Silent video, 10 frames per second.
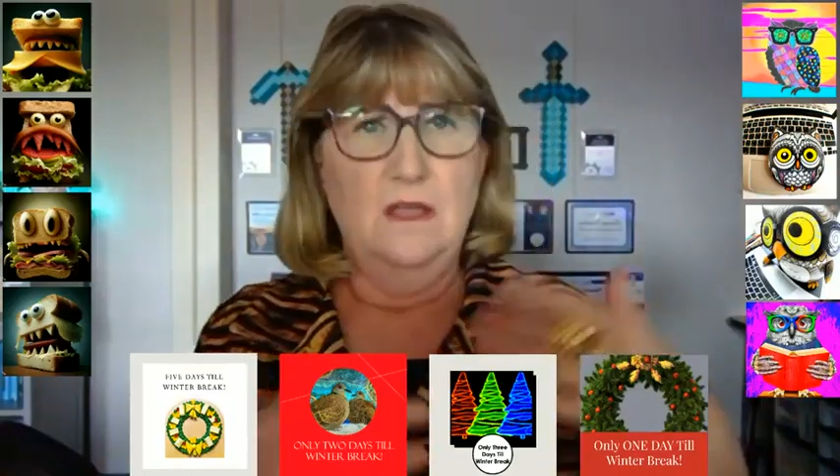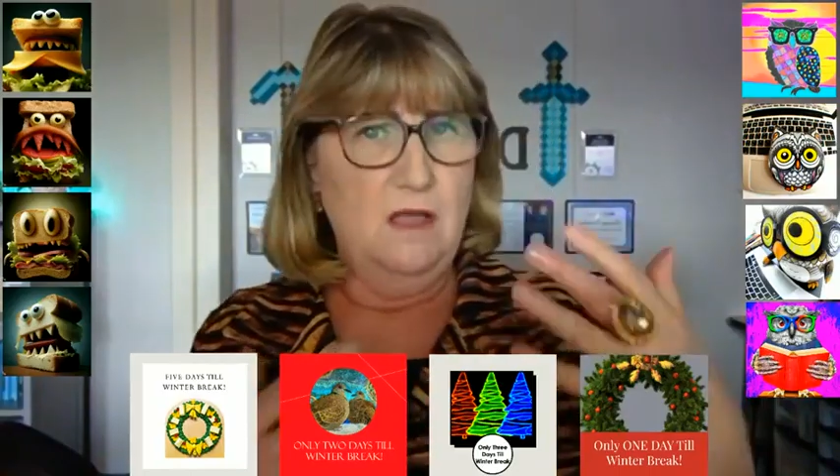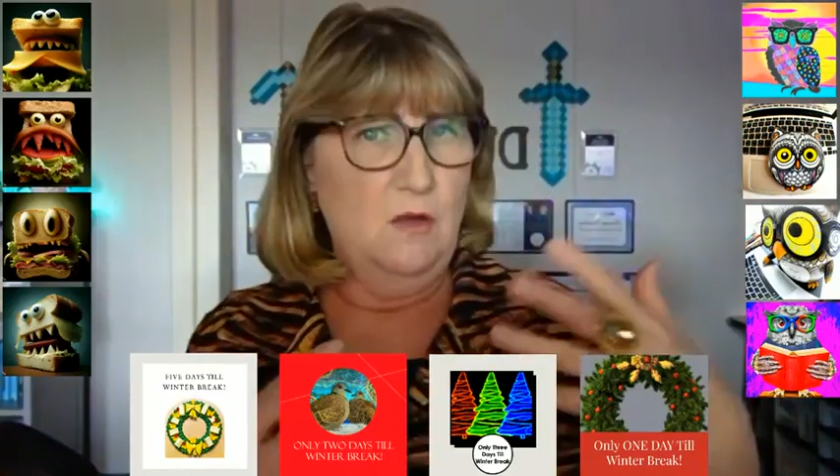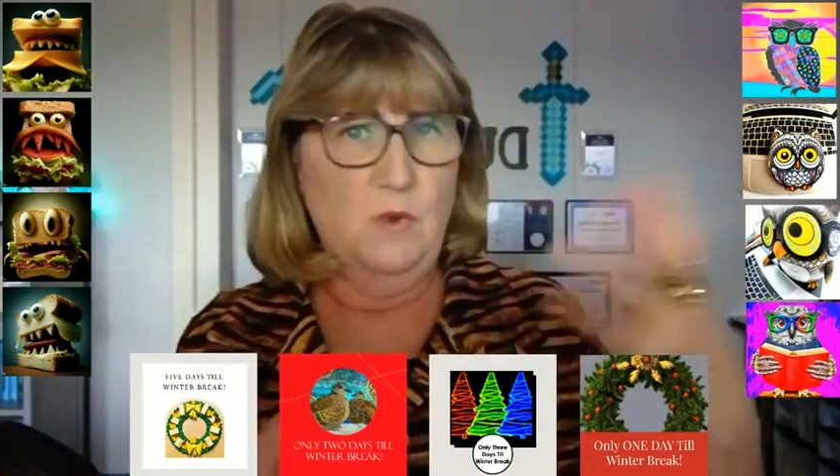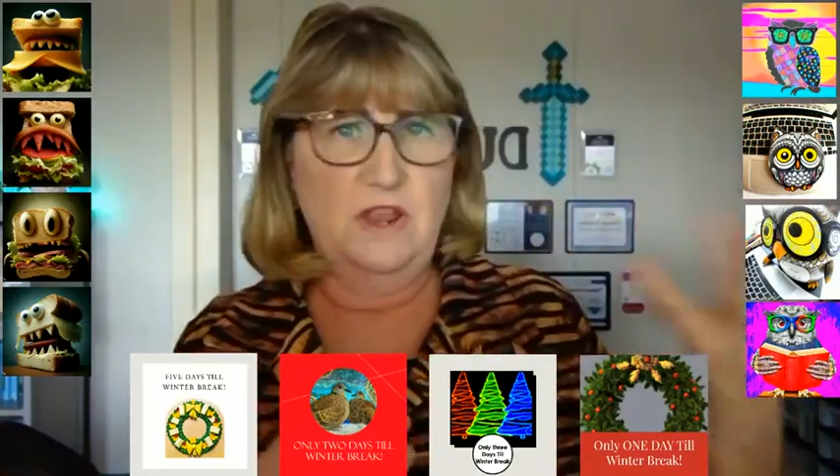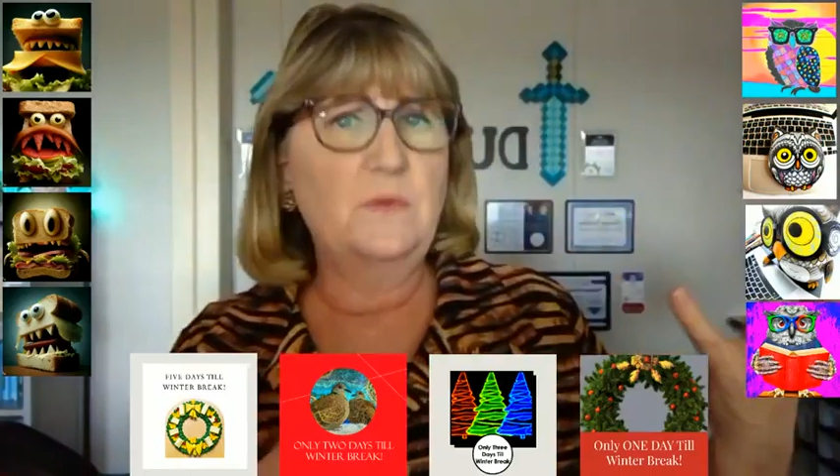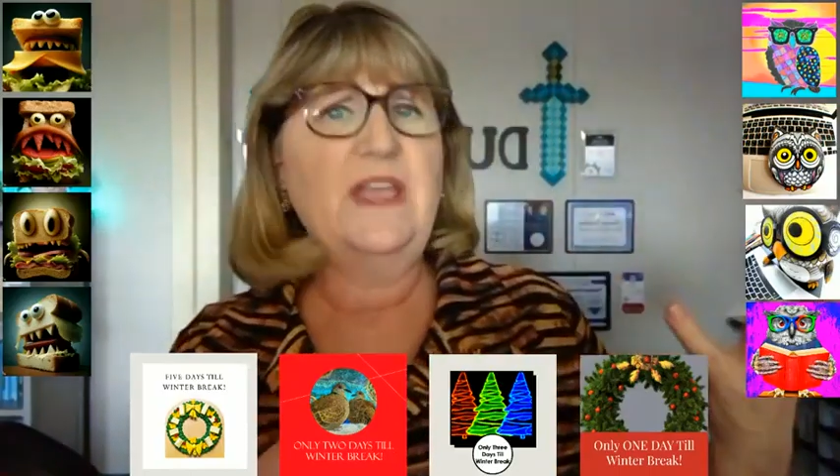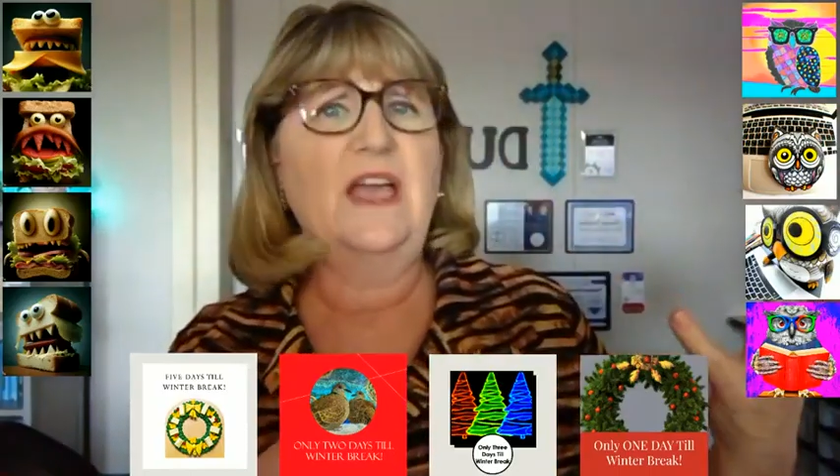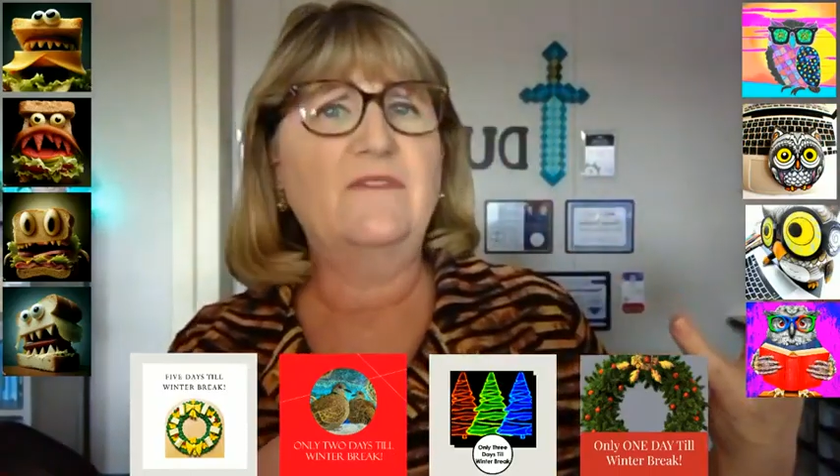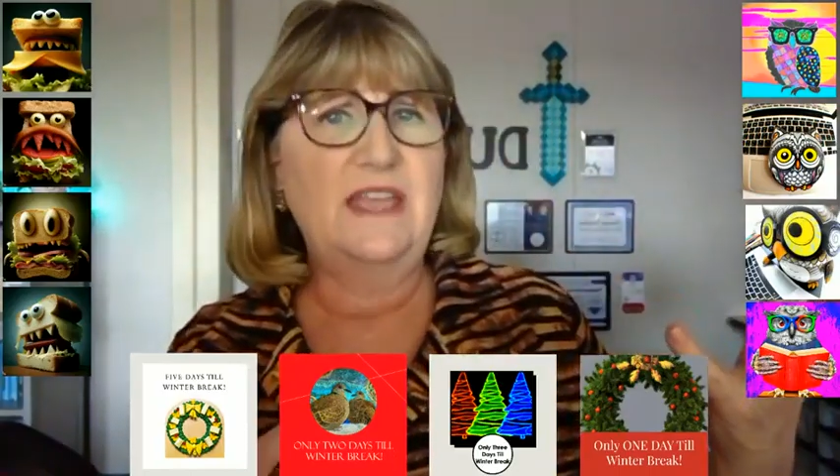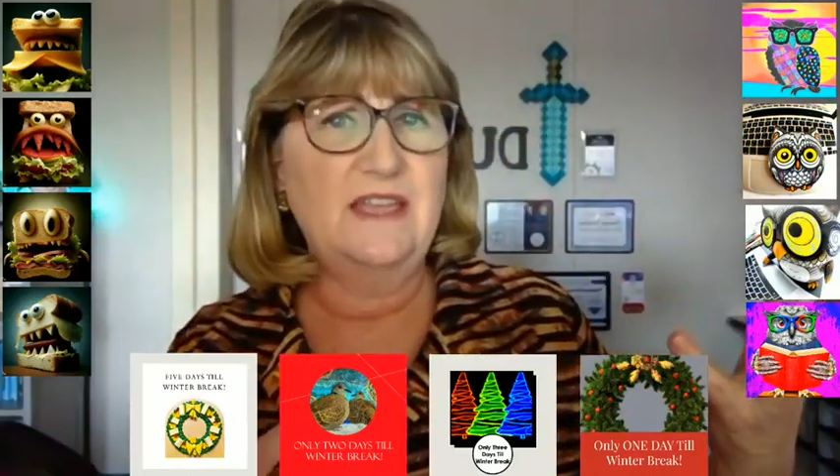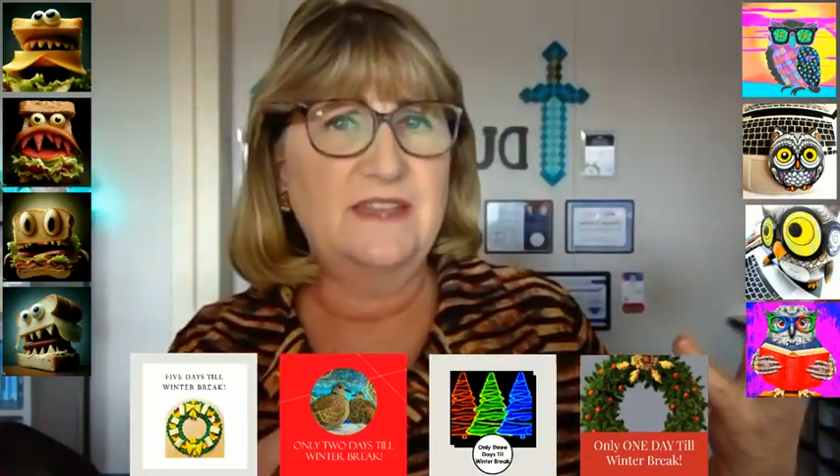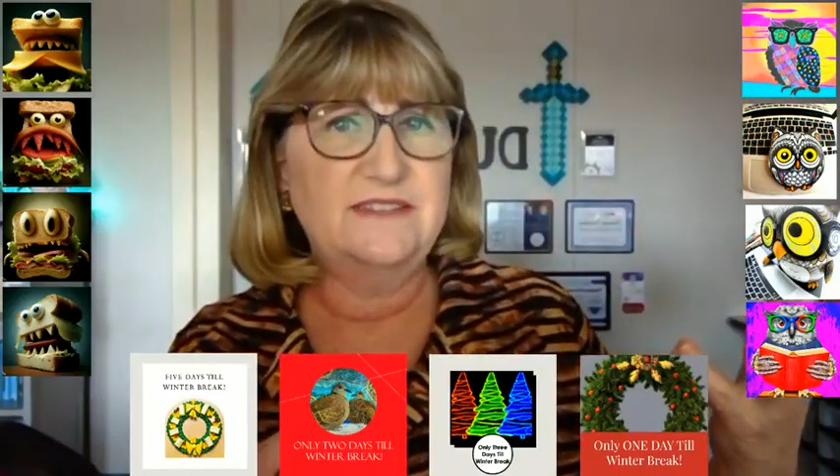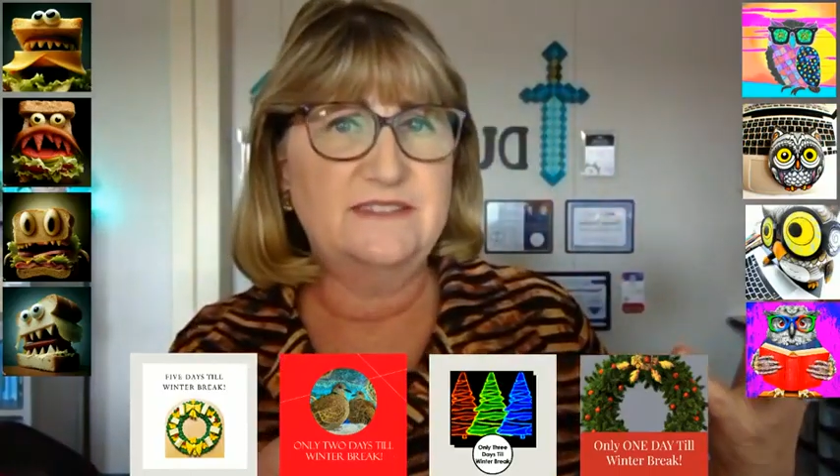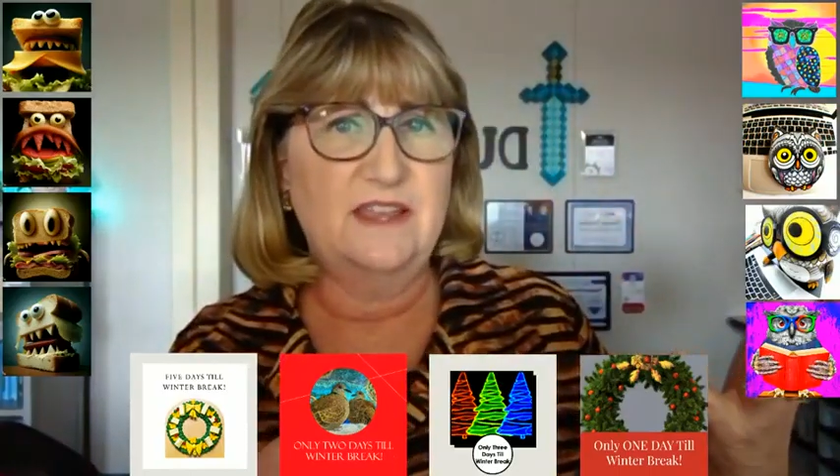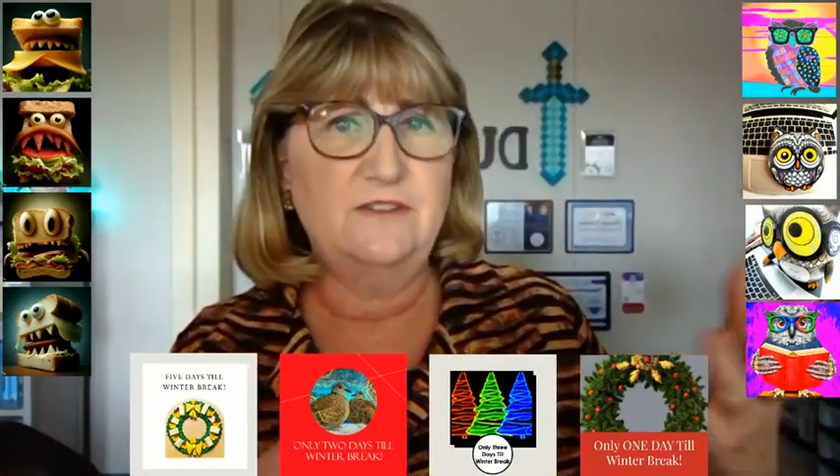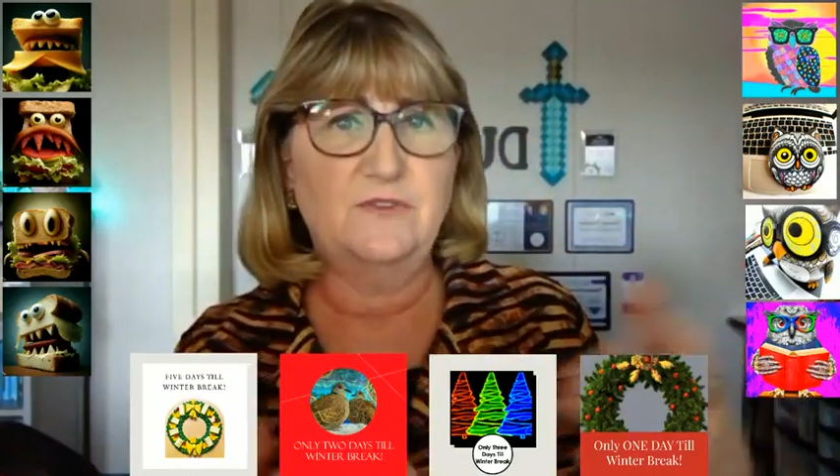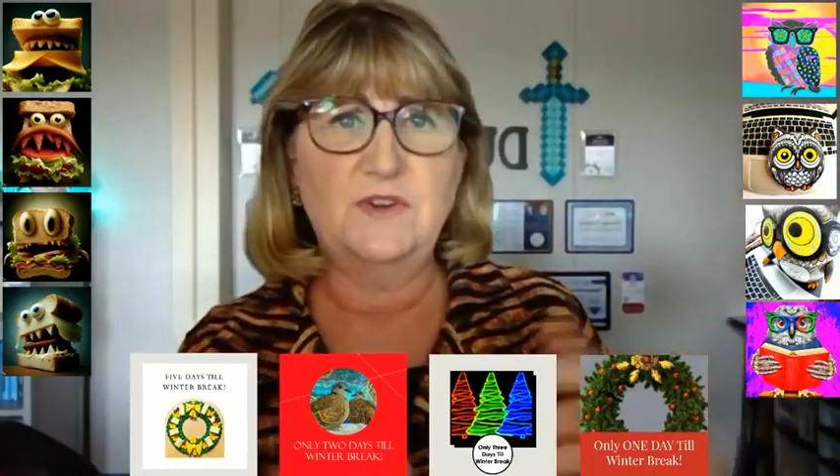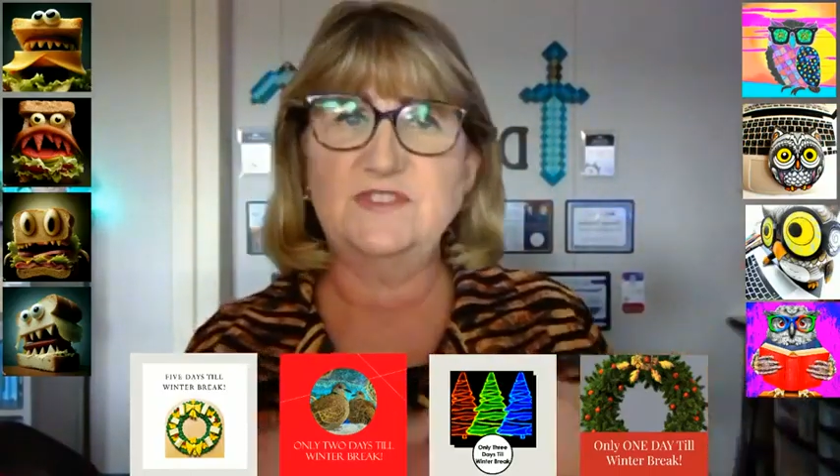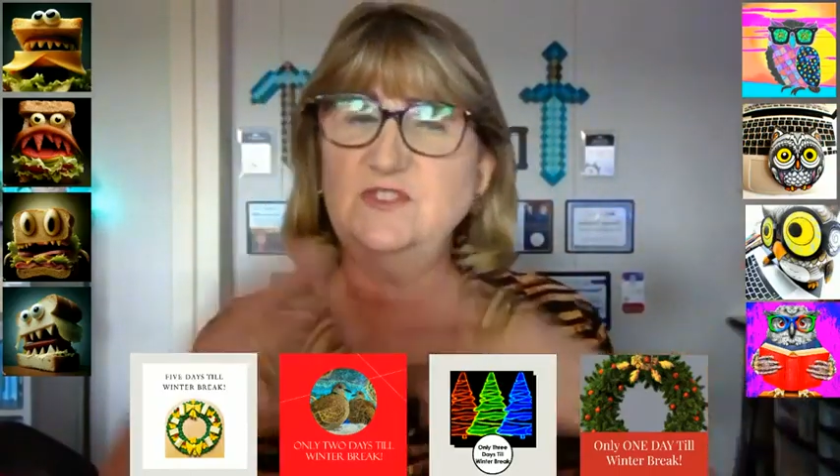What can we have AI design for us?